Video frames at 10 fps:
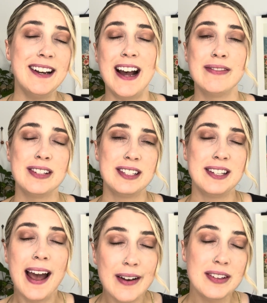an
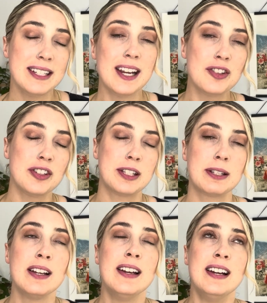advantageous
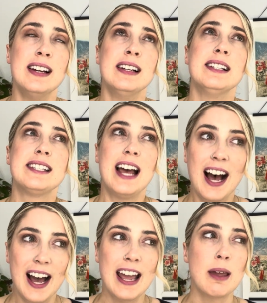
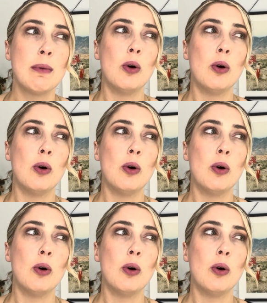time